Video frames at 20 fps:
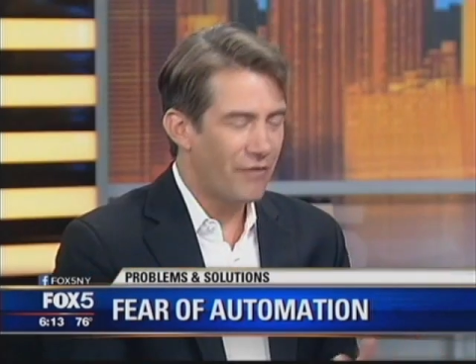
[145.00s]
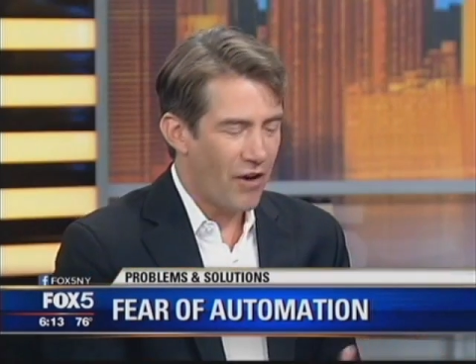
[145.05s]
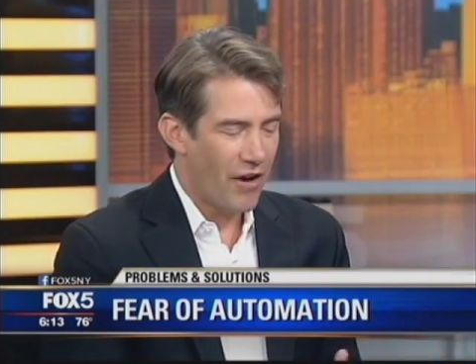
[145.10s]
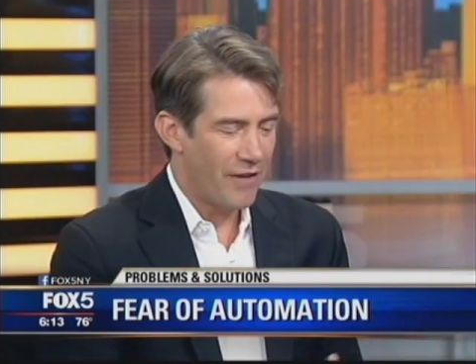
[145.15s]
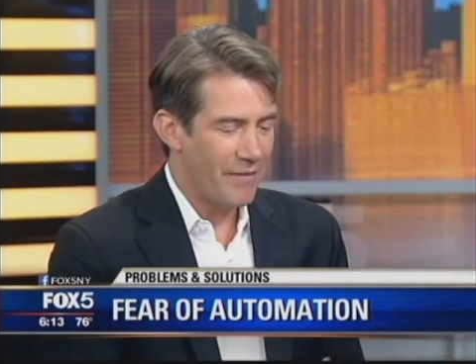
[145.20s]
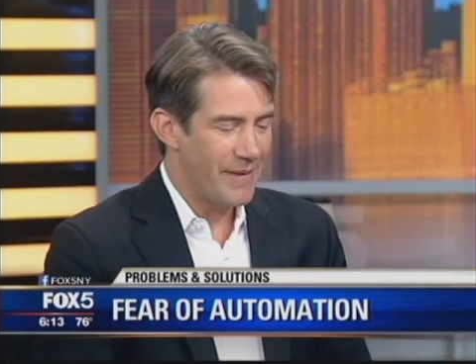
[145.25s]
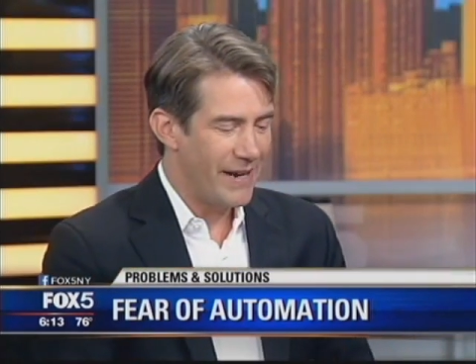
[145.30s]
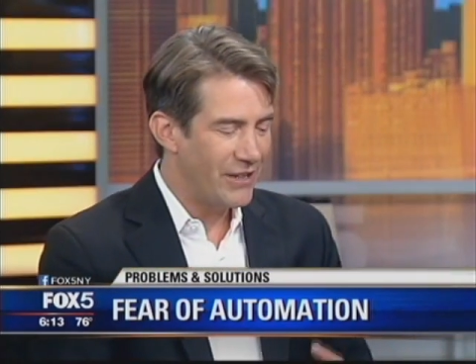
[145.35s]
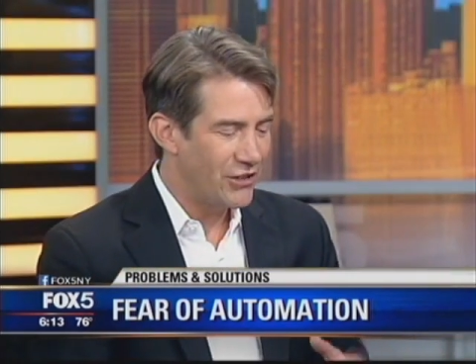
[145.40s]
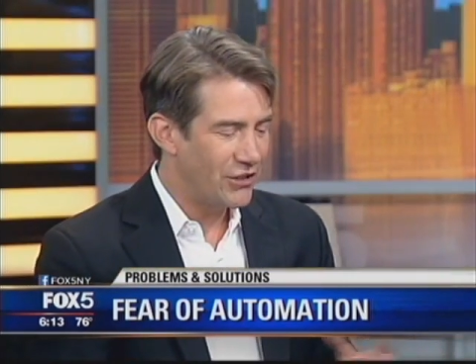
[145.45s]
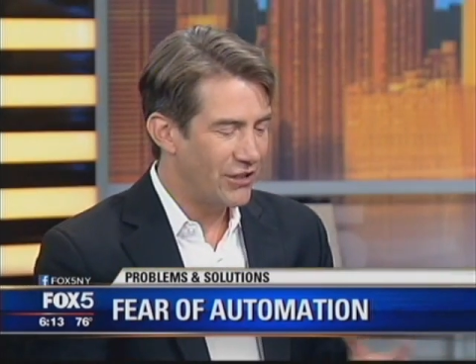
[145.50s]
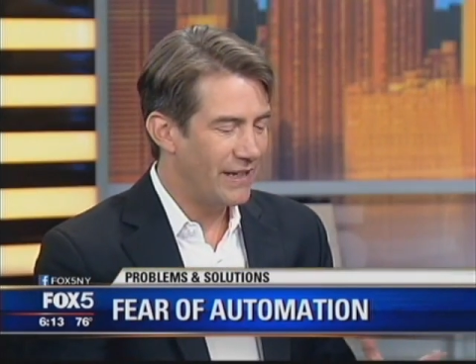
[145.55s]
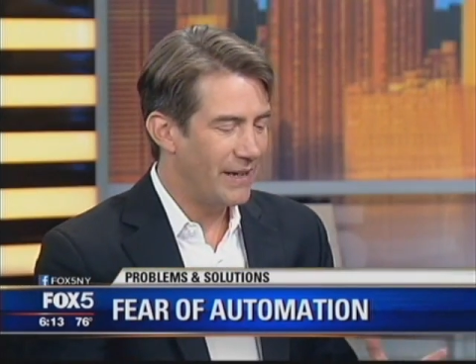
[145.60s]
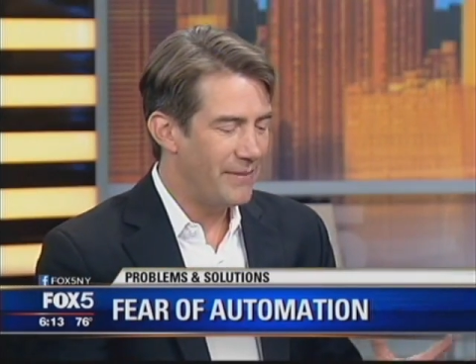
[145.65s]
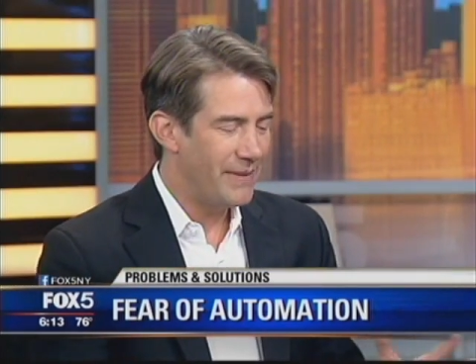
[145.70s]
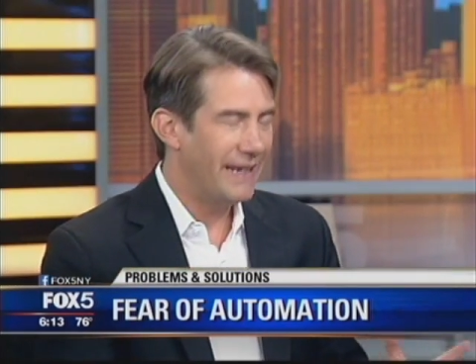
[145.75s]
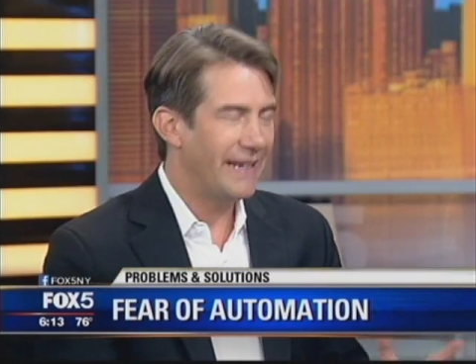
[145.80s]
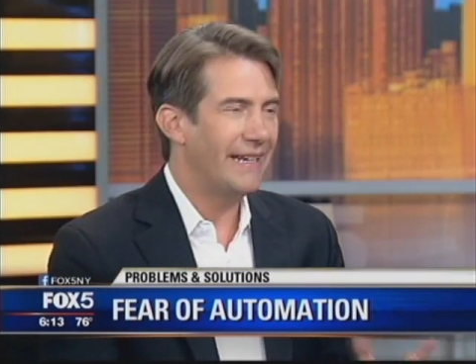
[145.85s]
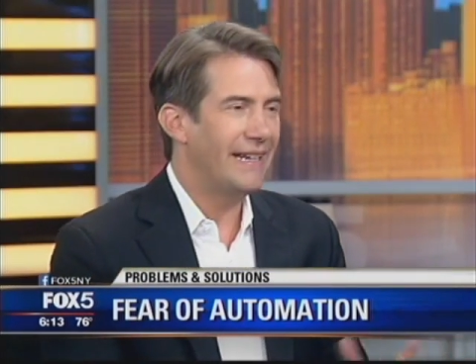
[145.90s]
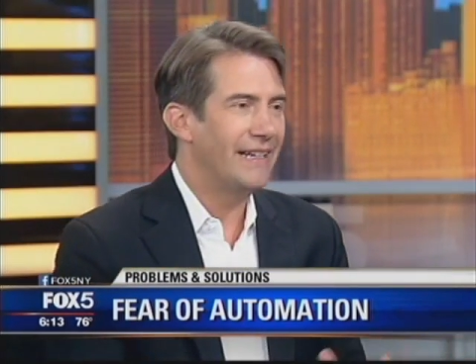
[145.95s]
of automation, I
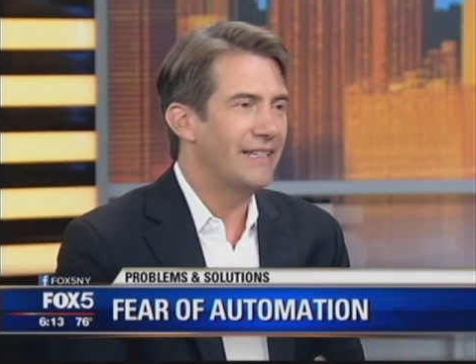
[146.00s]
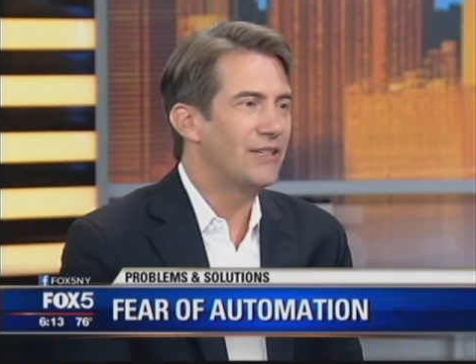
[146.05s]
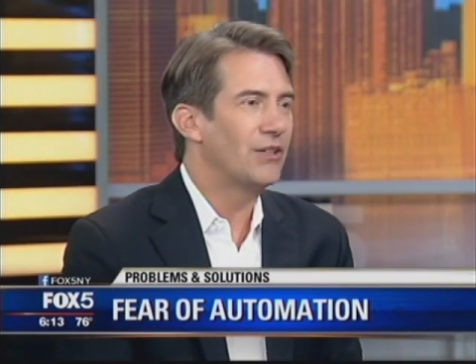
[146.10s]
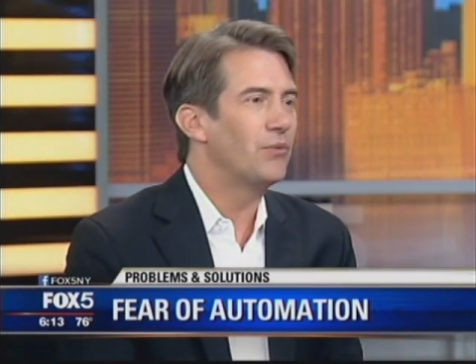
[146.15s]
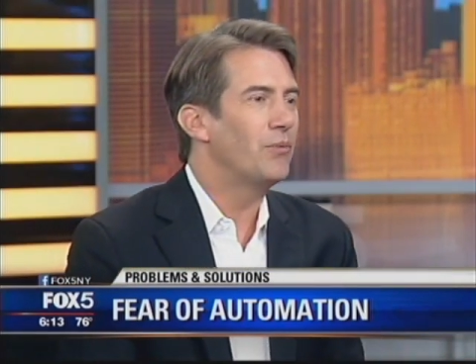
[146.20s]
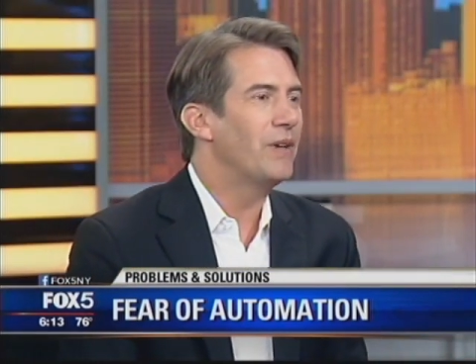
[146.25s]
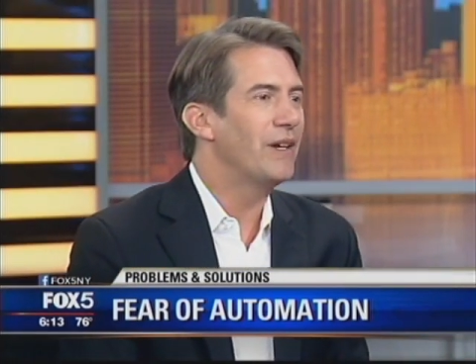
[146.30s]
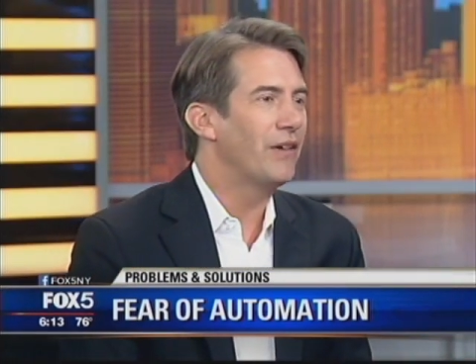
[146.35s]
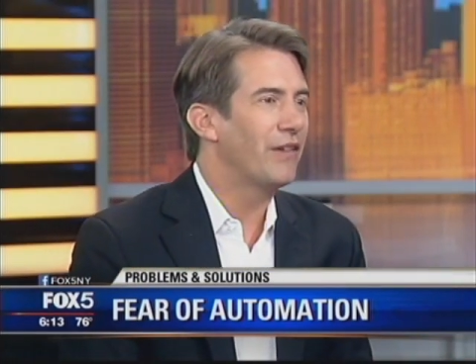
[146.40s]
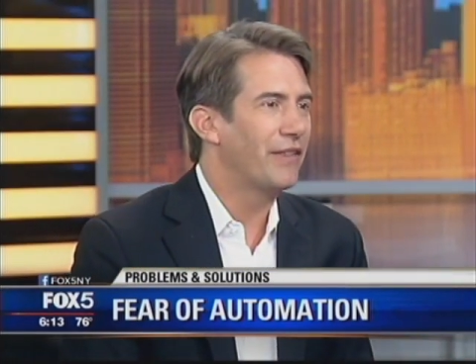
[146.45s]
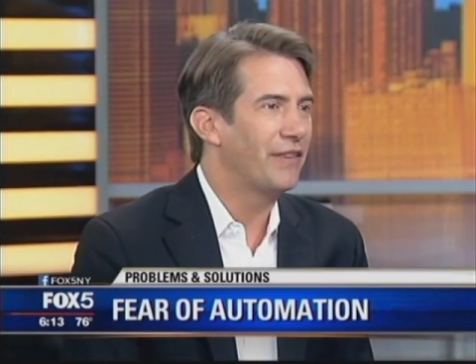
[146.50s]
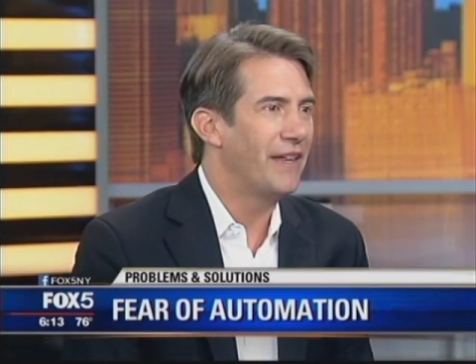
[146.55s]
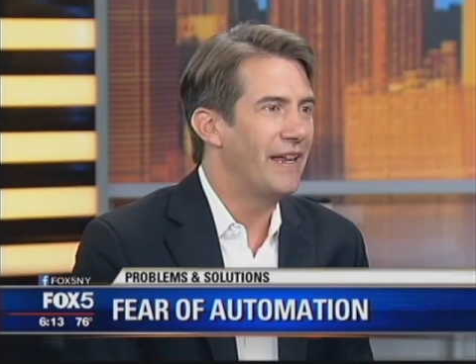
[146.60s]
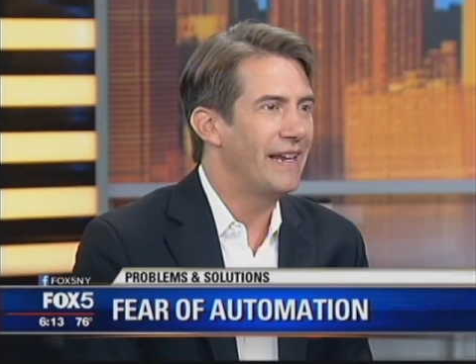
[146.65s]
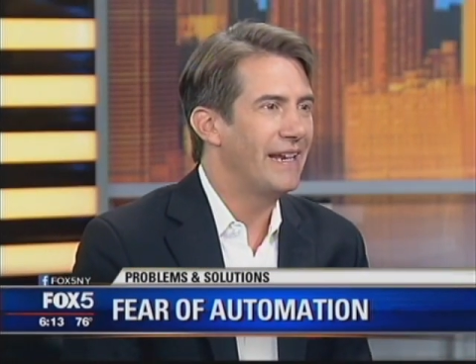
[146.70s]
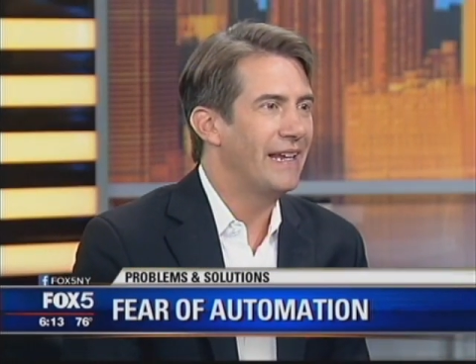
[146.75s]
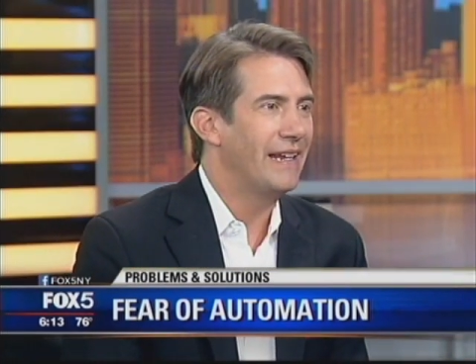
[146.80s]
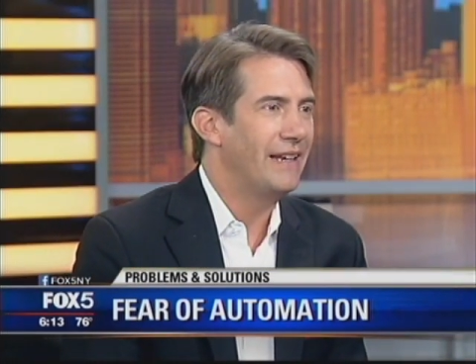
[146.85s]
mean, it's a real thing.